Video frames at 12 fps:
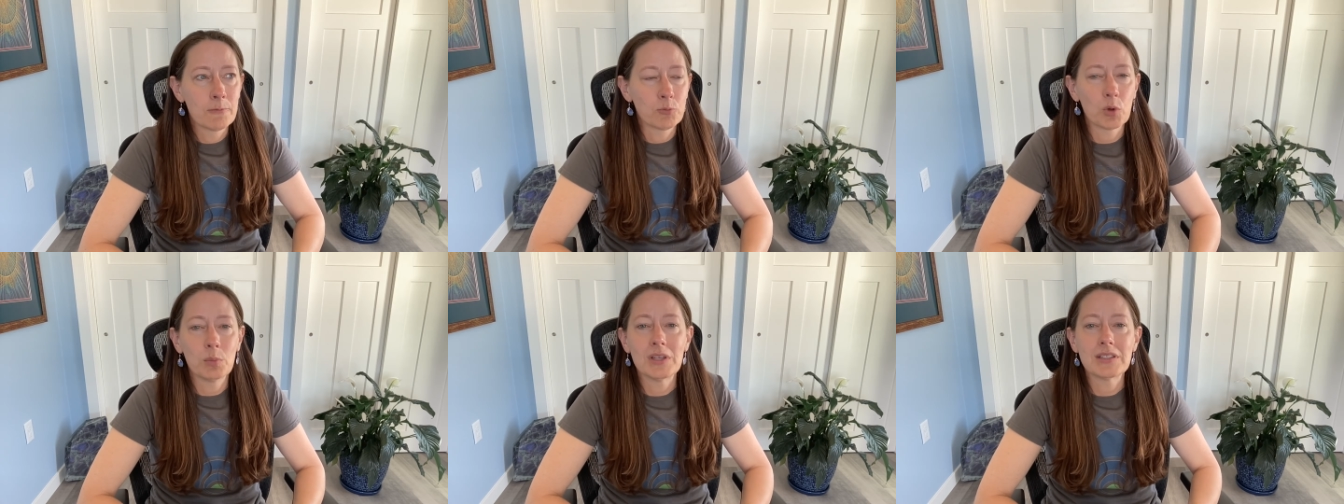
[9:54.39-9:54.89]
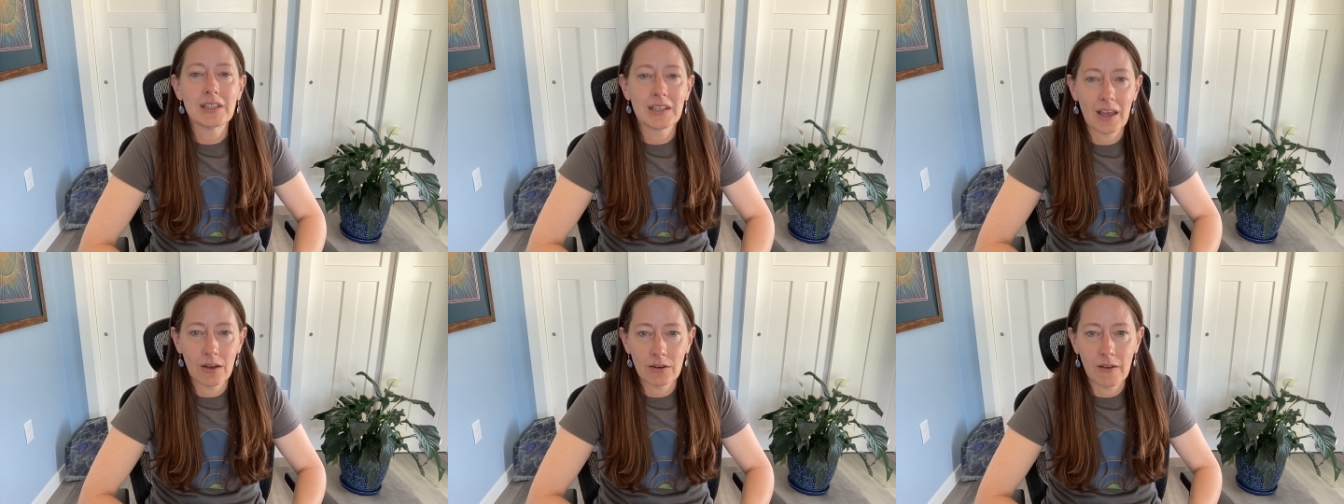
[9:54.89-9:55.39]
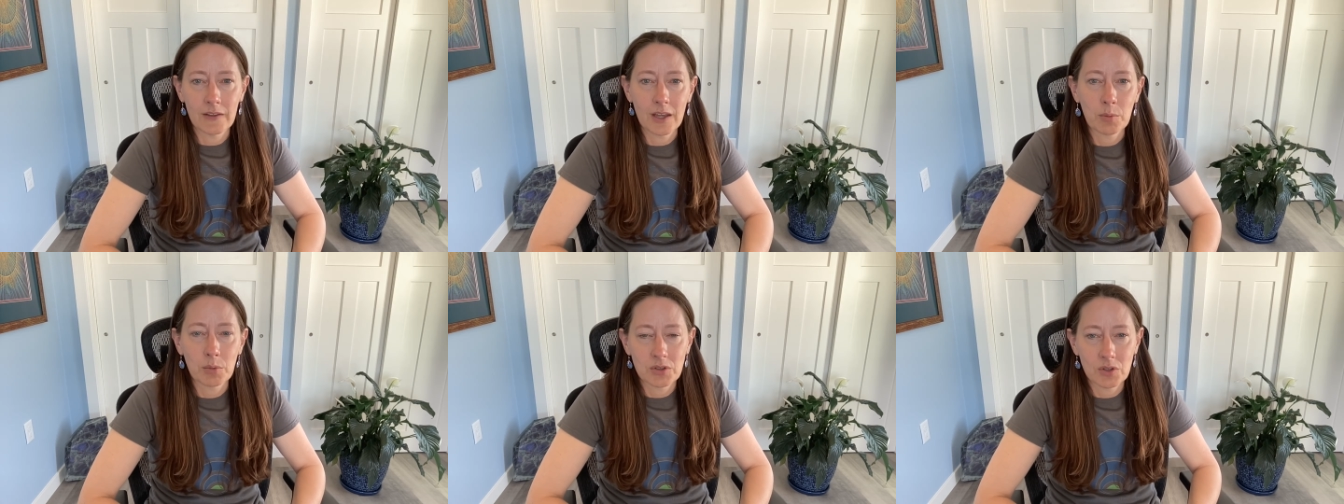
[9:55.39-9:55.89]
we're missing out on the
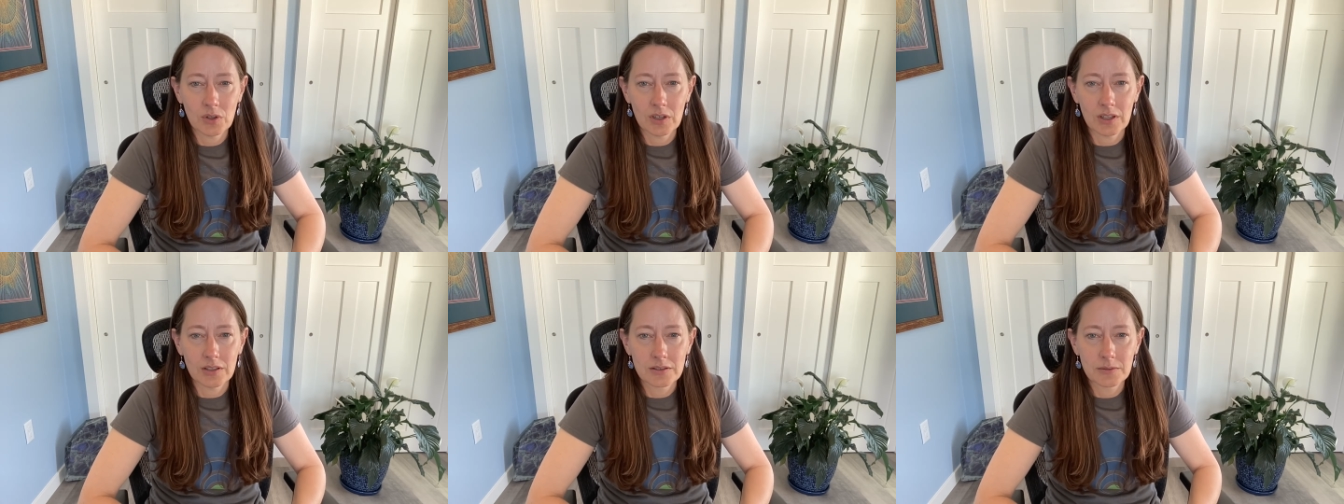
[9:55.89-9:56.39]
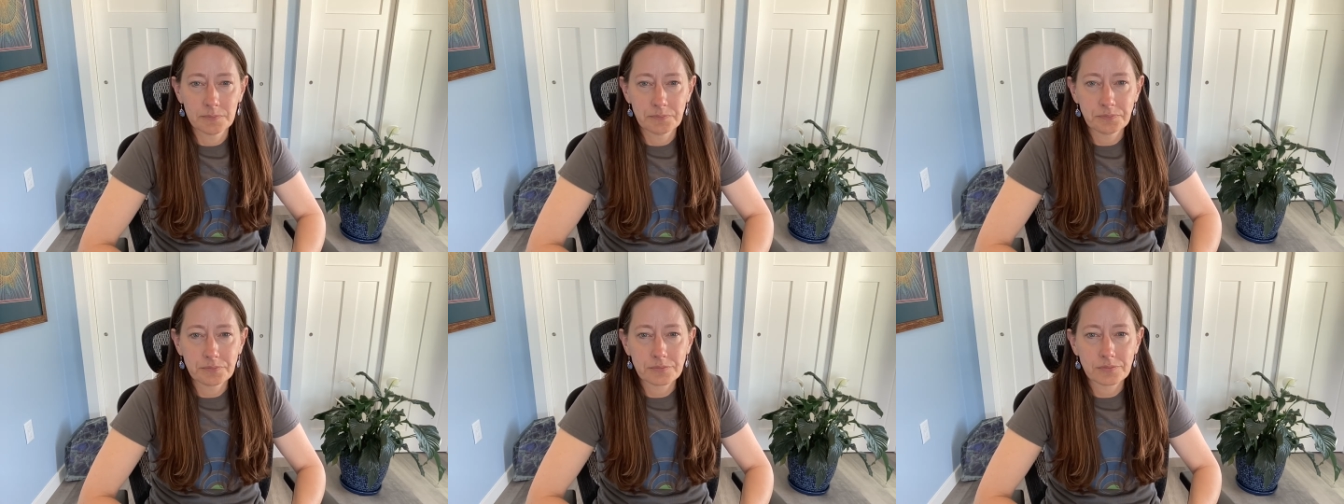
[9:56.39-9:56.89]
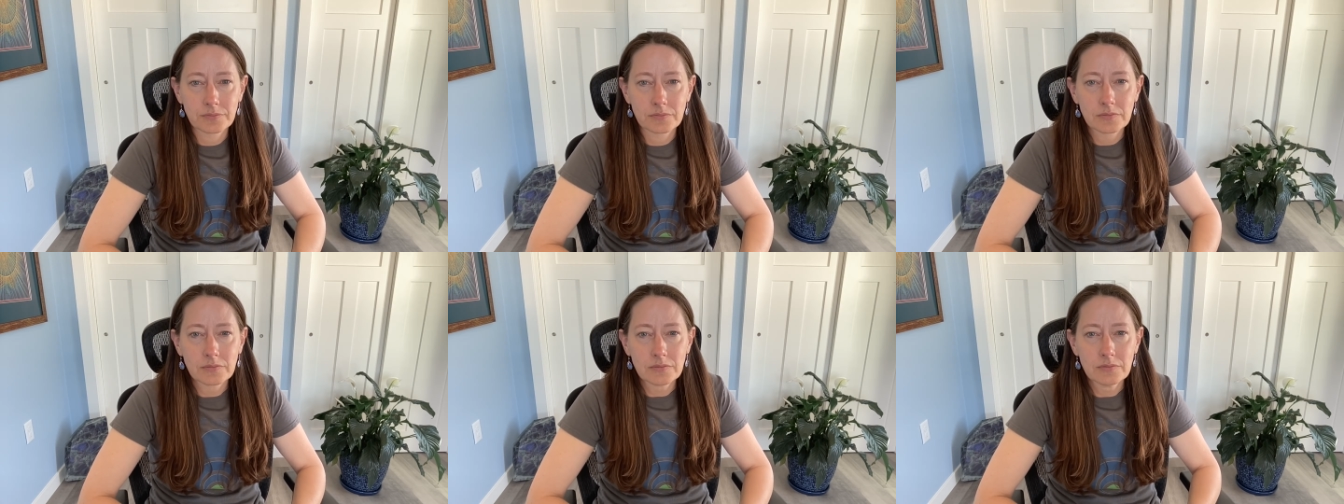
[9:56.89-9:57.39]
opportunities
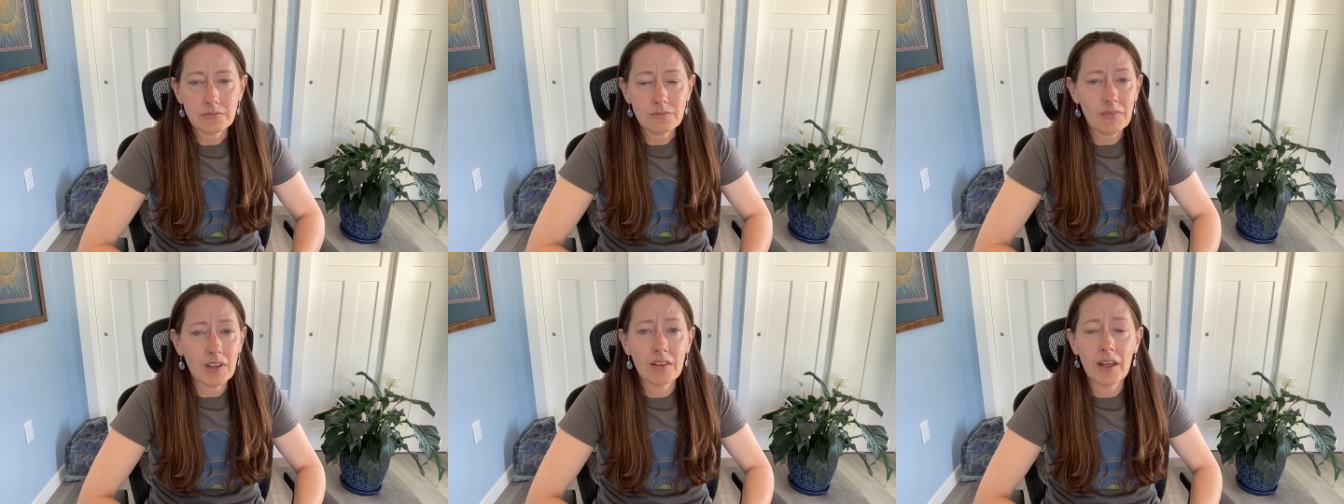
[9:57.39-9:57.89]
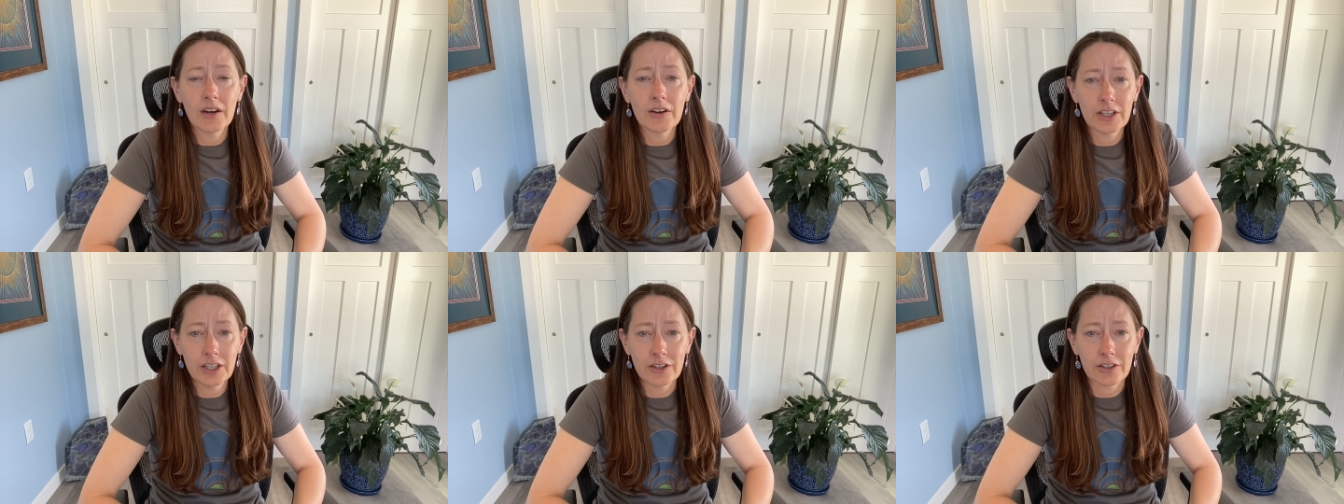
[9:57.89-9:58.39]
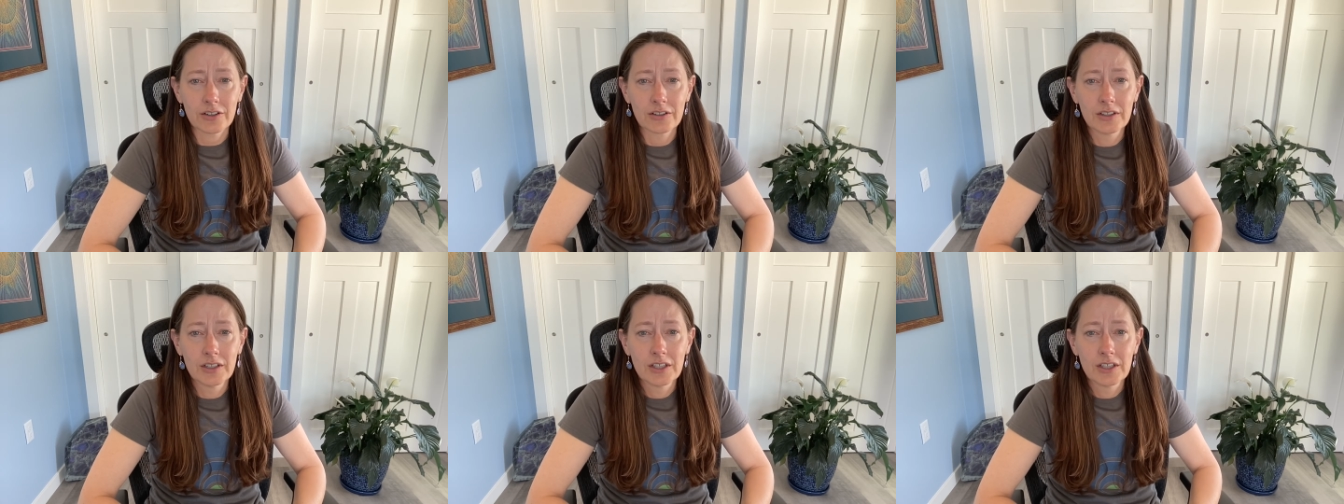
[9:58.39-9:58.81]
that are here.